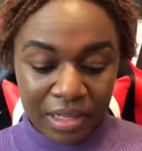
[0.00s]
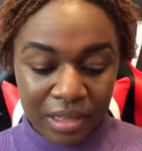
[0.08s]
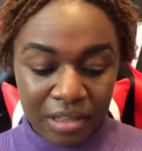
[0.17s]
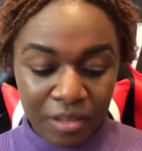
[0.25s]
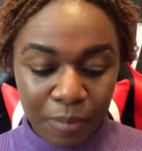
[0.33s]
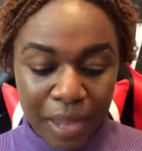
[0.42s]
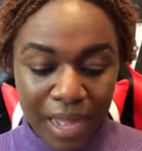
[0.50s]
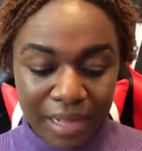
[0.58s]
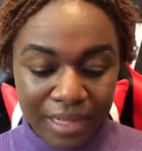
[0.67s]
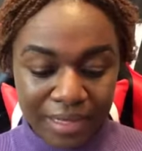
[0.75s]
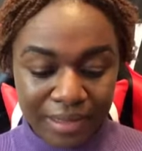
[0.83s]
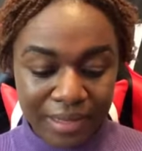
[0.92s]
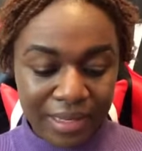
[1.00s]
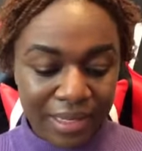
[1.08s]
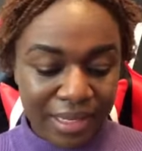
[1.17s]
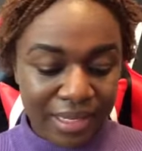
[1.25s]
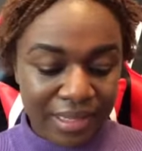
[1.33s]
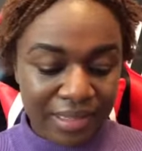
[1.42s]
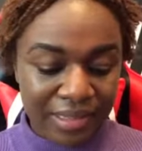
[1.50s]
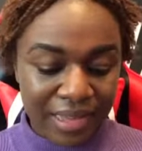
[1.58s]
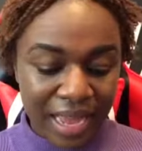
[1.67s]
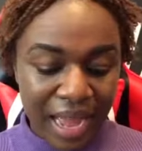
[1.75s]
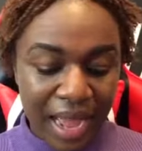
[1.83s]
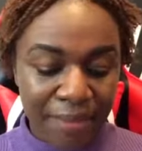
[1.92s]
This palette is
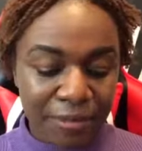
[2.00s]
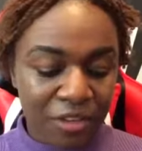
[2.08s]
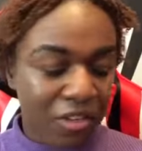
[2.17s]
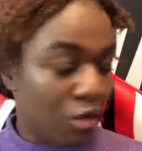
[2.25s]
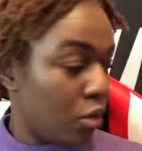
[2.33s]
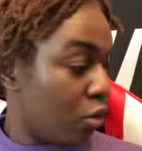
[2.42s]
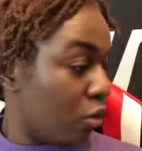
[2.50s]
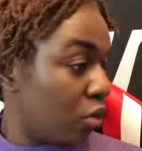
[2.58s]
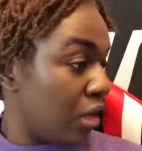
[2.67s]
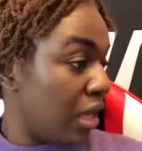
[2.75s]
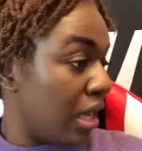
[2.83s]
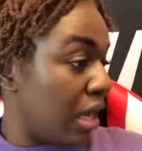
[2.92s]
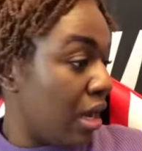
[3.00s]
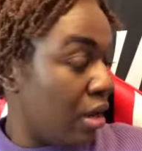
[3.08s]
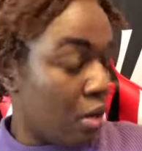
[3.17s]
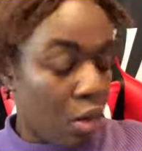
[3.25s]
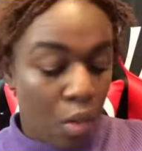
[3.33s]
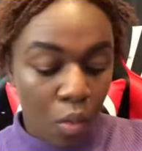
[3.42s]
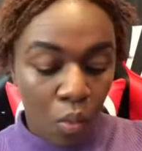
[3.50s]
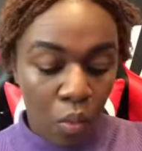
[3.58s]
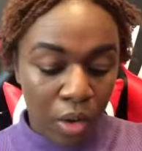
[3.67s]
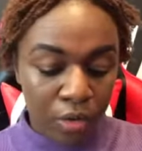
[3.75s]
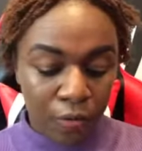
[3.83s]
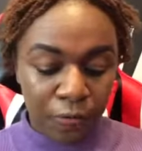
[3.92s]
absolutely
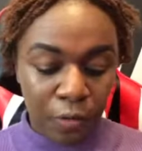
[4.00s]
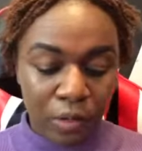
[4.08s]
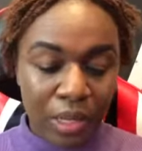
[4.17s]
wonderful.